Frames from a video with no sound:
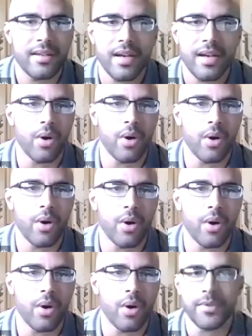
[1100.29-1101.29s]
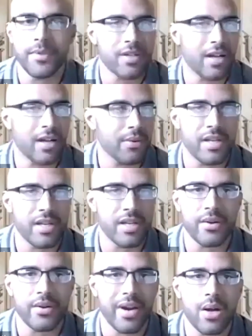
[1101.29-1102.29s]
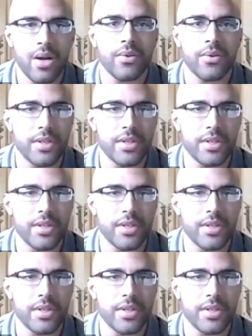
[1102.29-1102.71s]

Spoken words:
Whether I tell them this color is in or out,